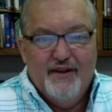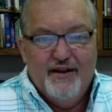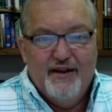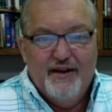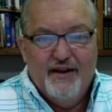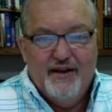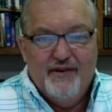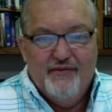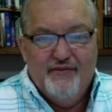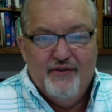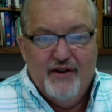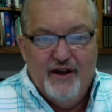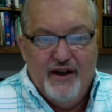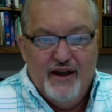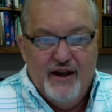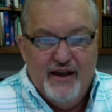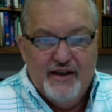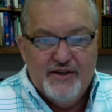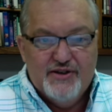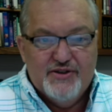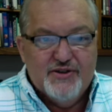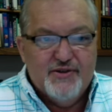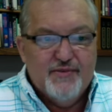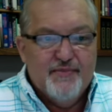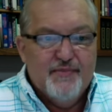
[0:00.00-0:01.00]

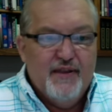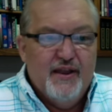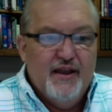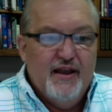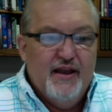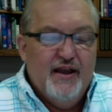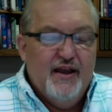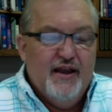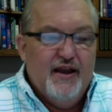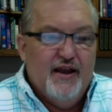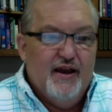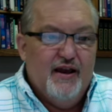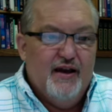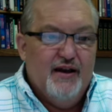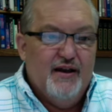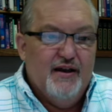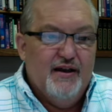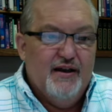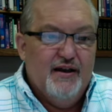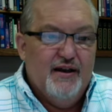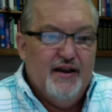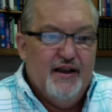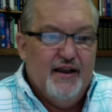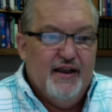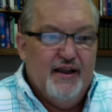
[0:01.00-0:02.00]
advice.
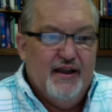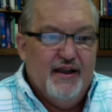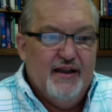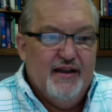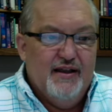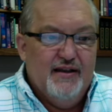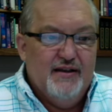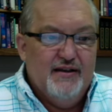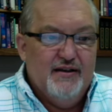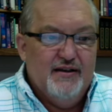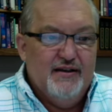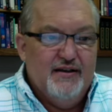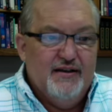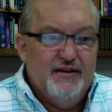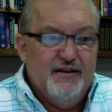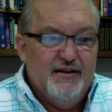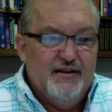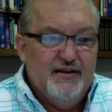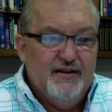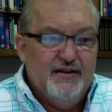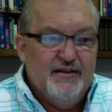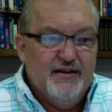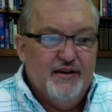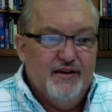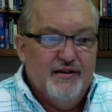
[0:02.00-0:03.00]
And
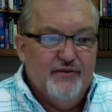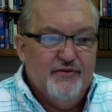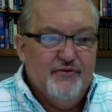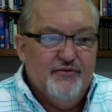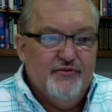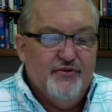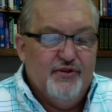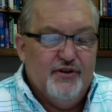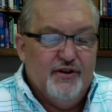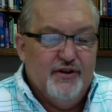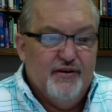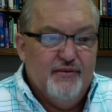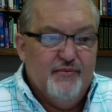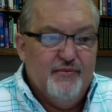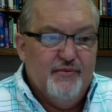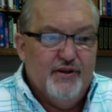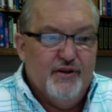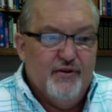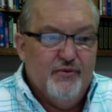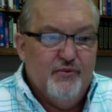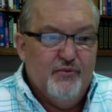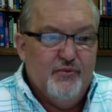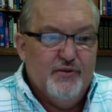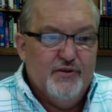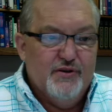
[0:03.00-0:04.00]
he tells him
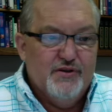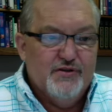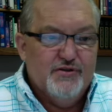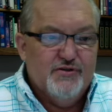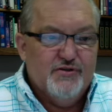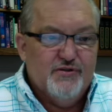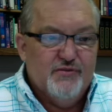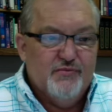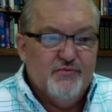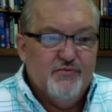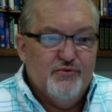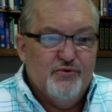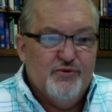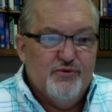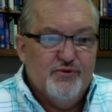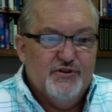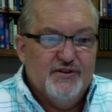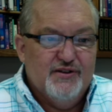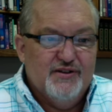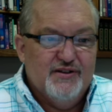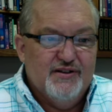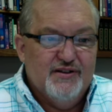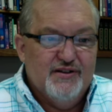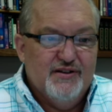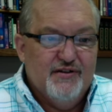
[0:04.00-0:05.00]
that wisdom will
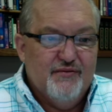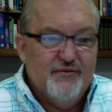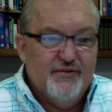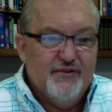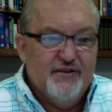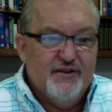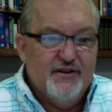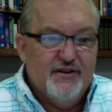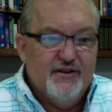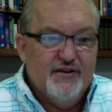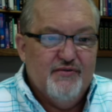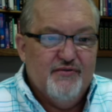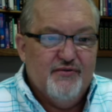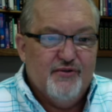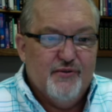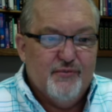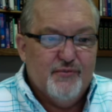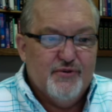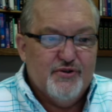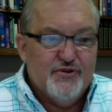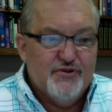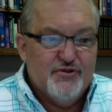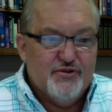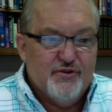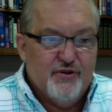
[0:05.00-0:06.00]
deliver thee from
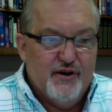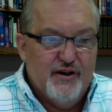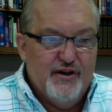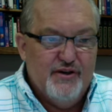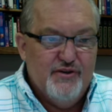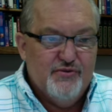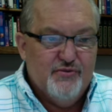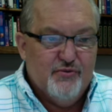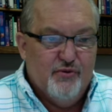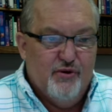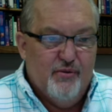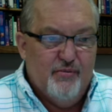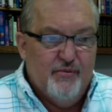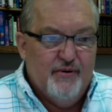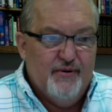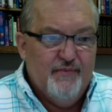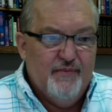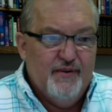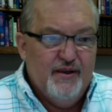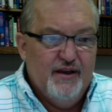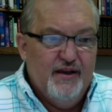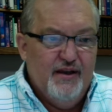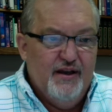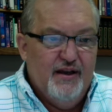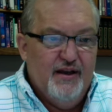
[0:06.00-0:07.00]
the strange woman,
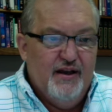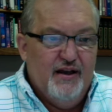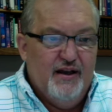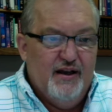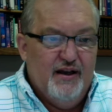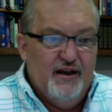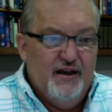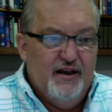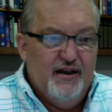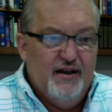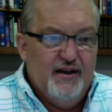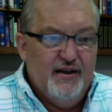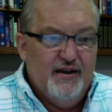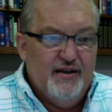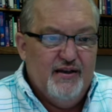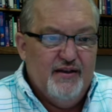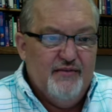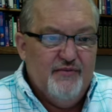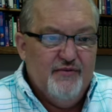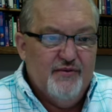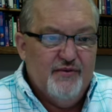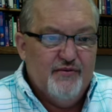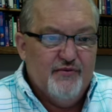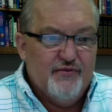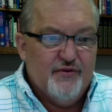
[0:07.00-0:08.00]

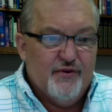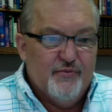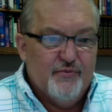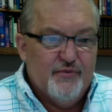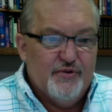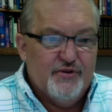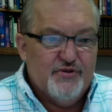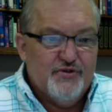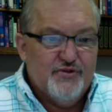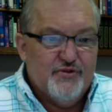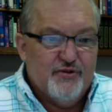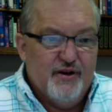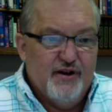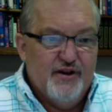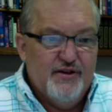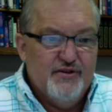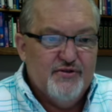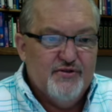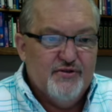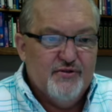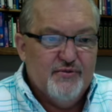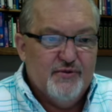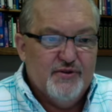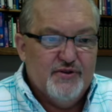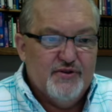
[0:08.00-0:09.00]
even from the
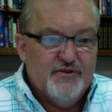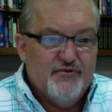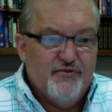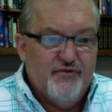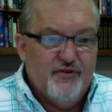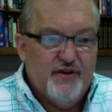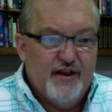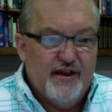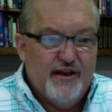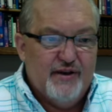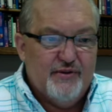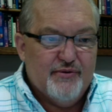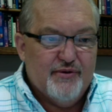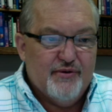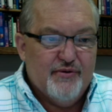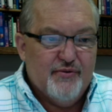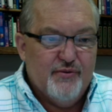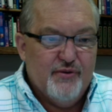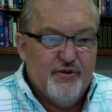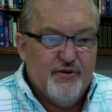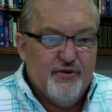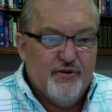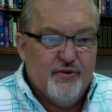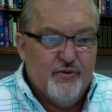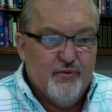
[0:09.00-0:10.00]
stranger which flattereth
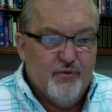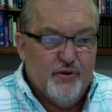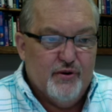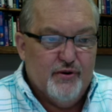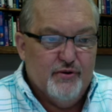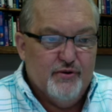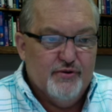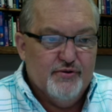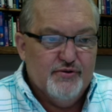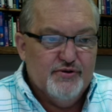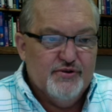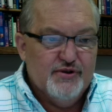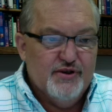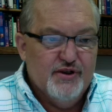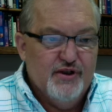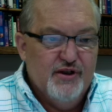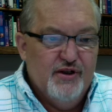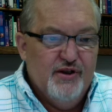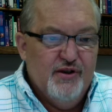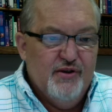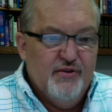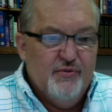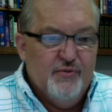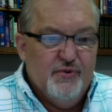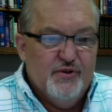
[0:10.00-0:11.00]
with her words,
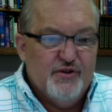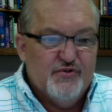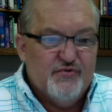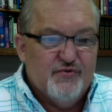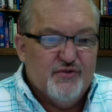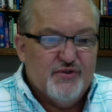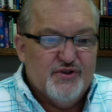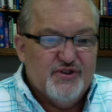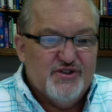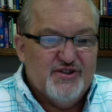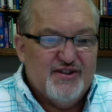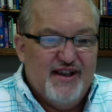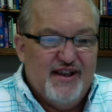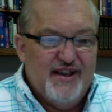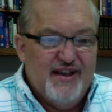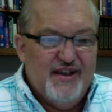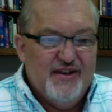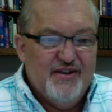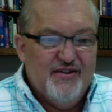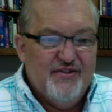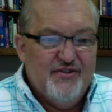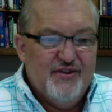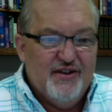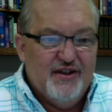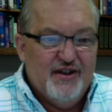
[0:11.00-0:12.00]
which
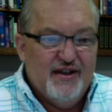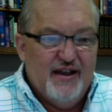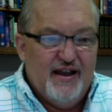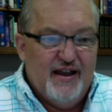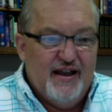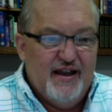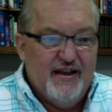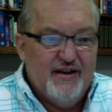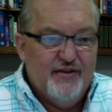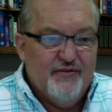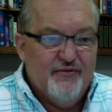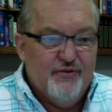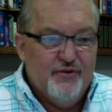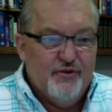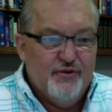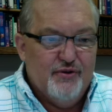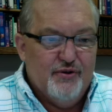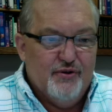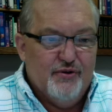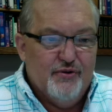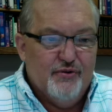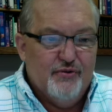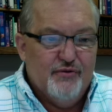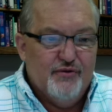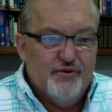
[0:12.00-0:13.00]
forsaketh the guide of her
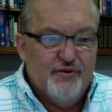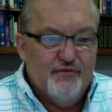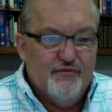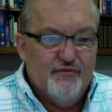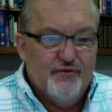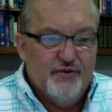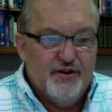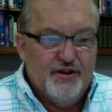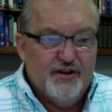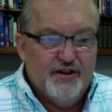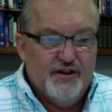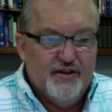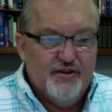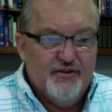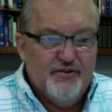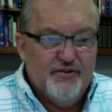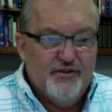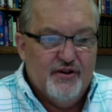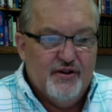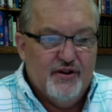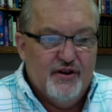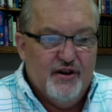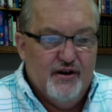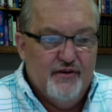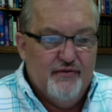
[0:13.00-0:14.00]
youth and forgetteth the
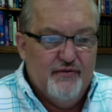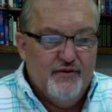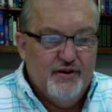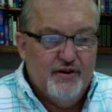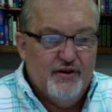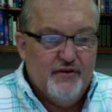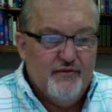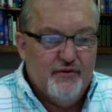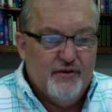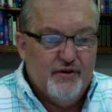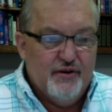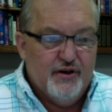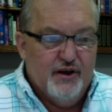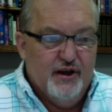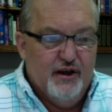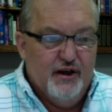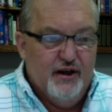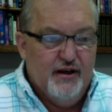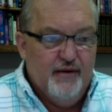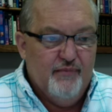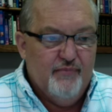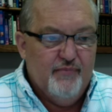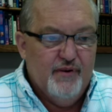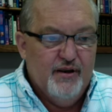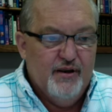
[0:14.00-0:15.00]
covenant of her
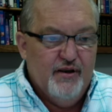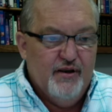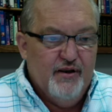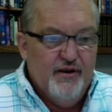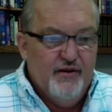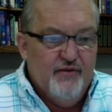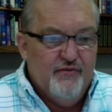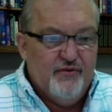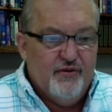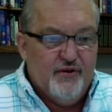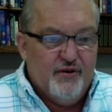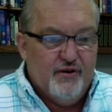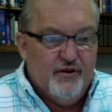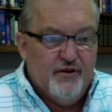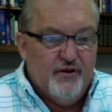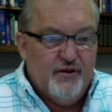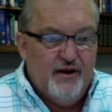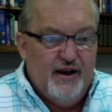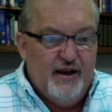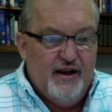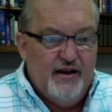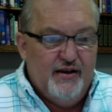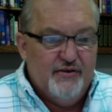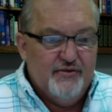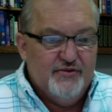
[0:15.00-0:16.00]
God. For her
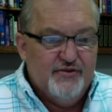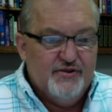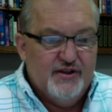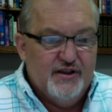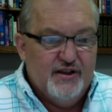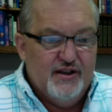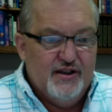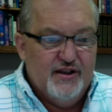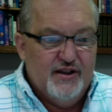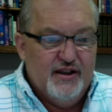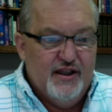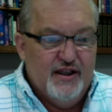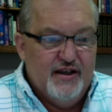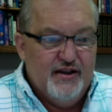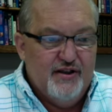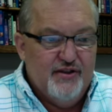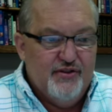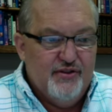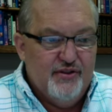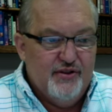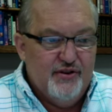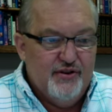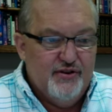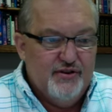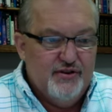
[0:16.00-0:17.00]
house
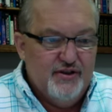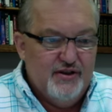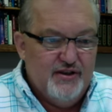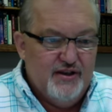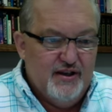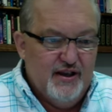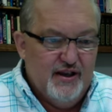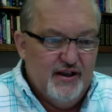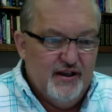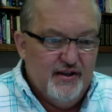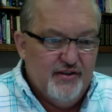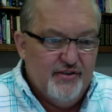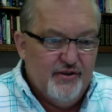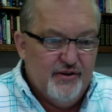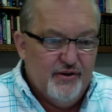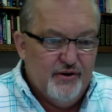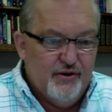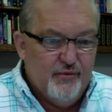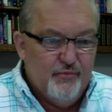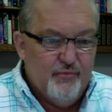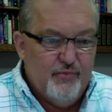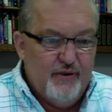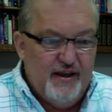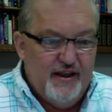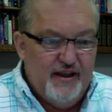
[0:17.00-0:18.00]
inclineth unto death, and
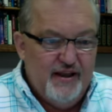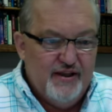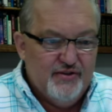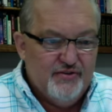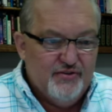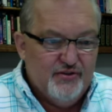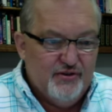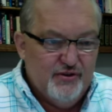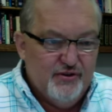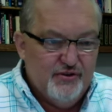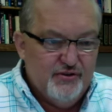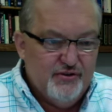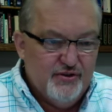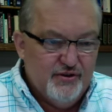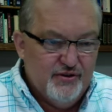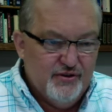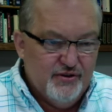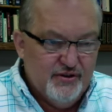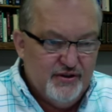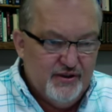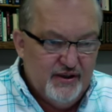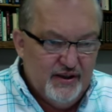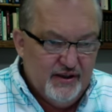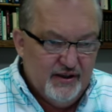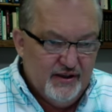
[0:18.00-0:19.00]
her paths unto
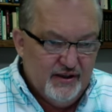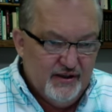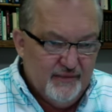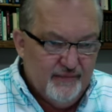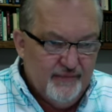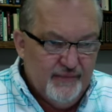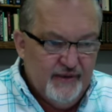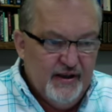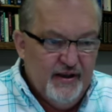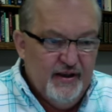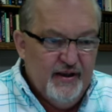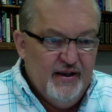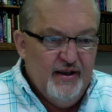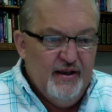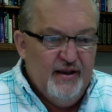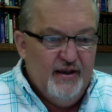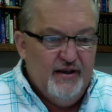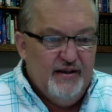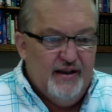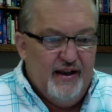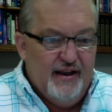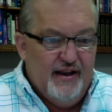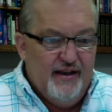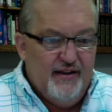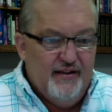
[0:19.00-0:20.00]
the dead.
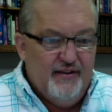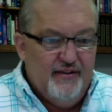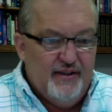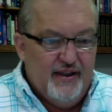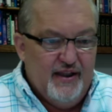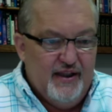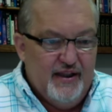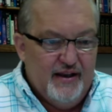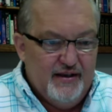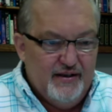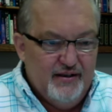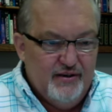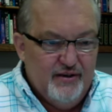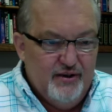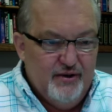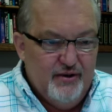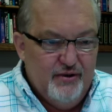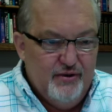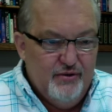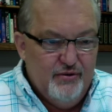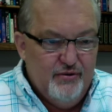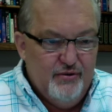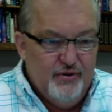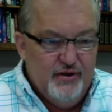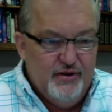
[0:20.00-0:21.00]
Now that
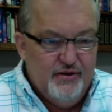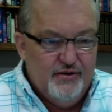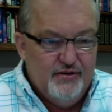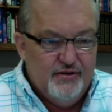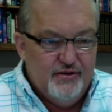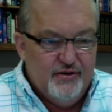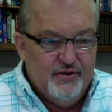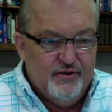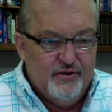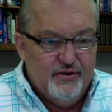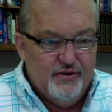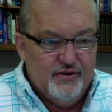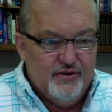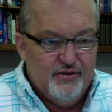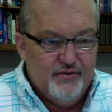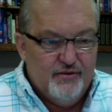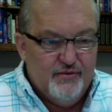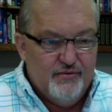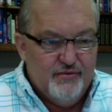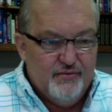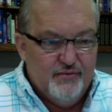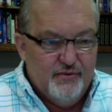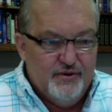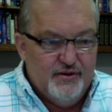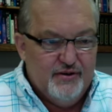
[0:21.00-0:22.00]
go unto her
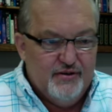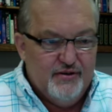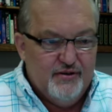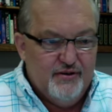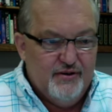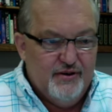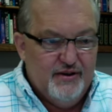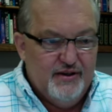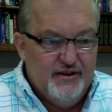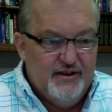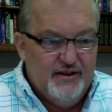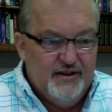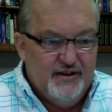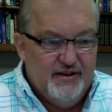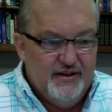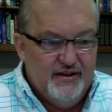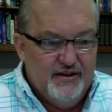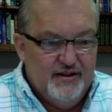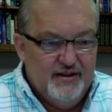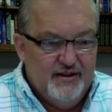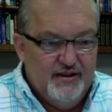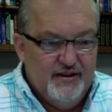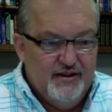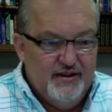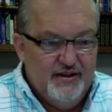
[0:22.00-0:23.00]
return
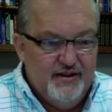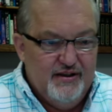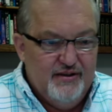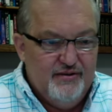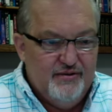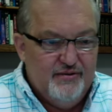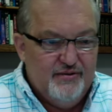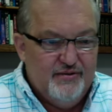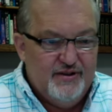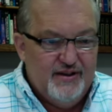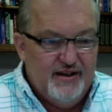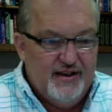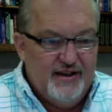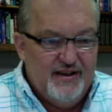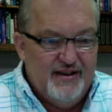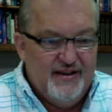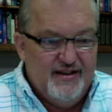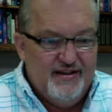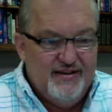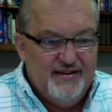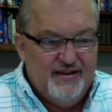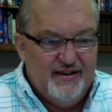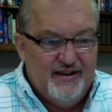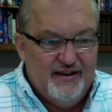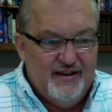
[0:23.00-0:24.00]
again, neither
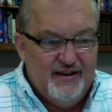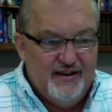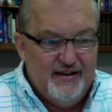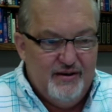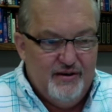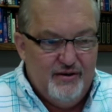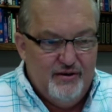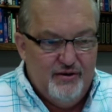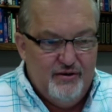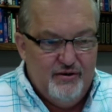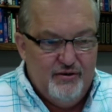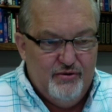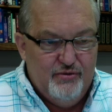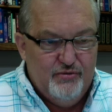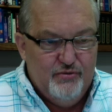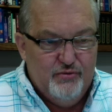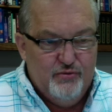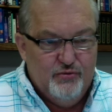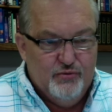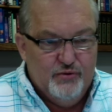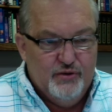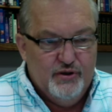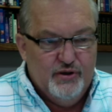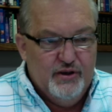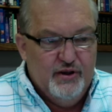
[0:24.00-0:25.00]
take they
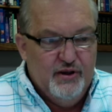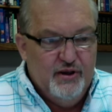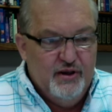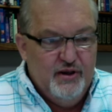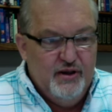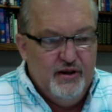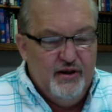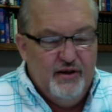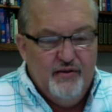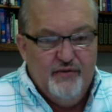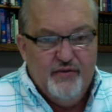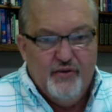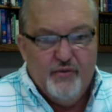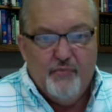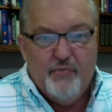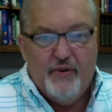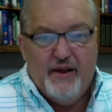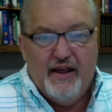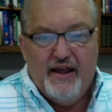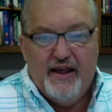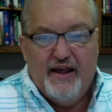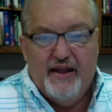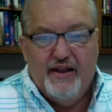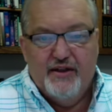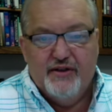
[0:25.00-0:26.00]
hold of the
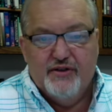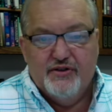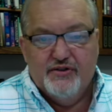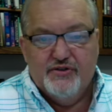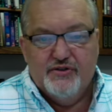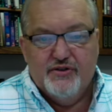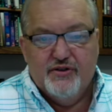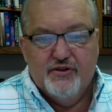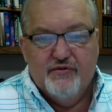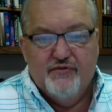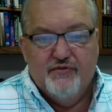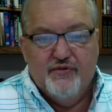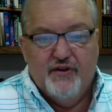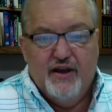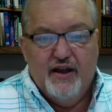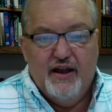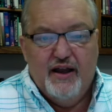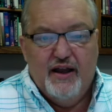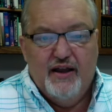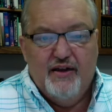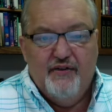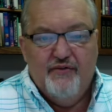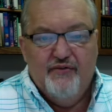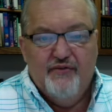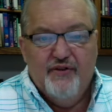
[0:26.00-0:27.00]
paths of
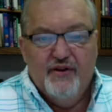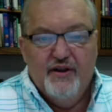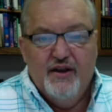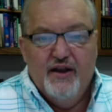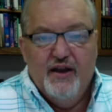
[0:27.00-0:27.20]
life.